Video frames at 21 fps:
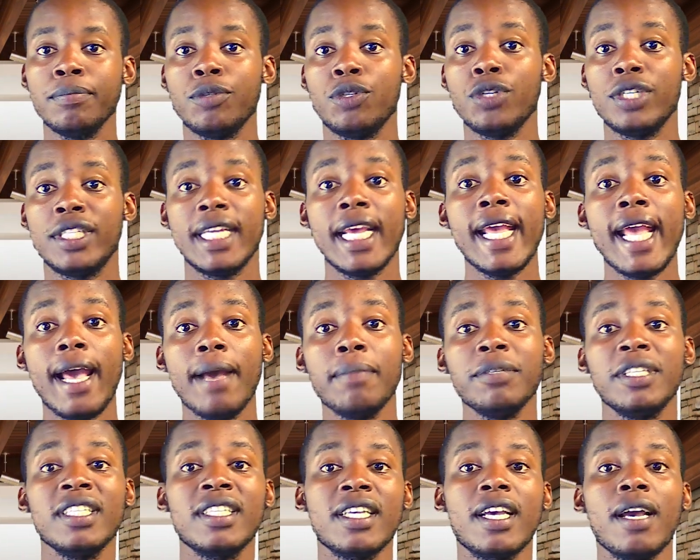Today
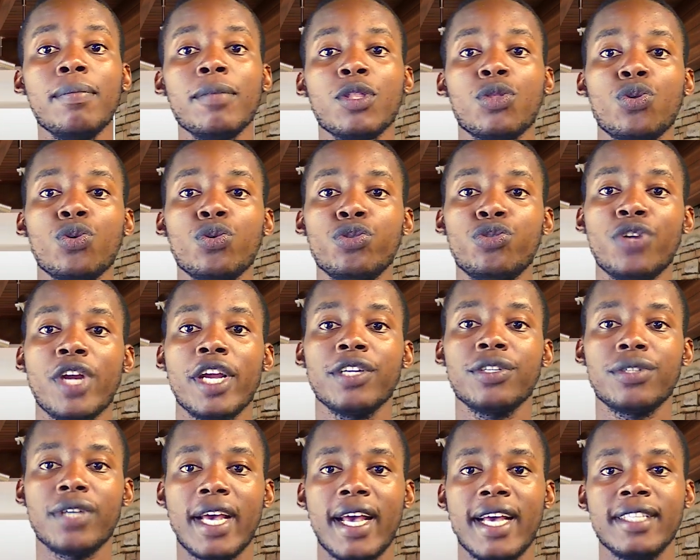I'm just coming through
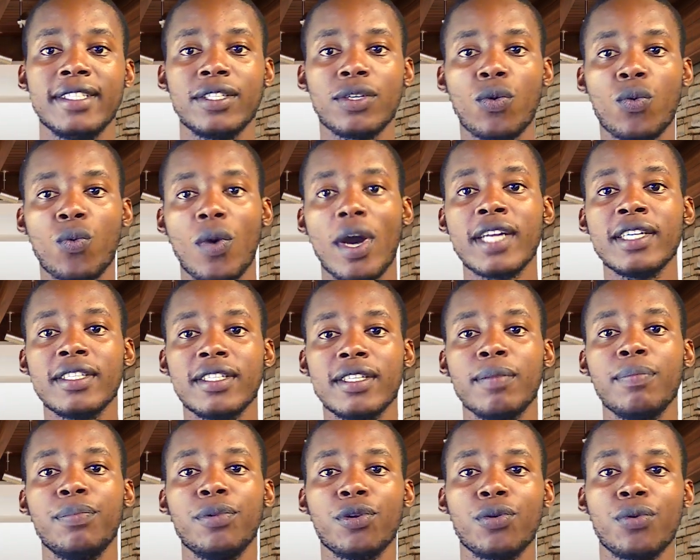trying to answer one
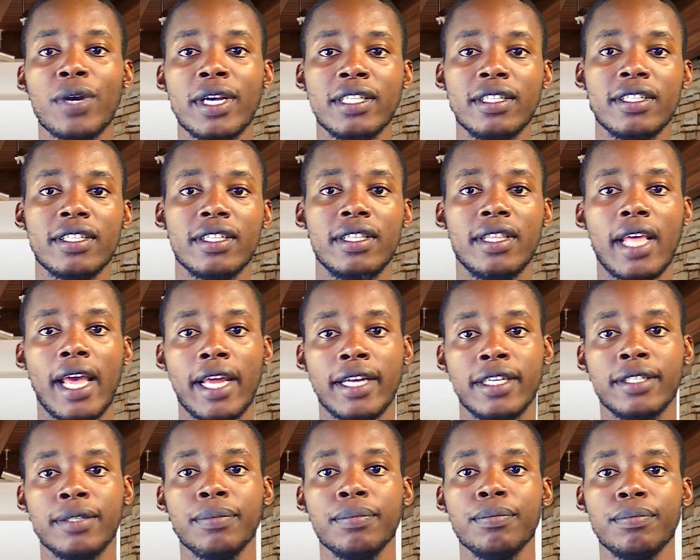simple question
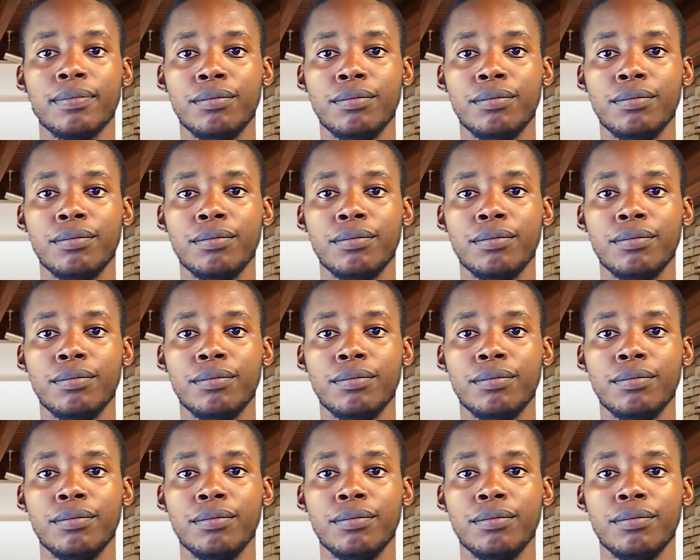that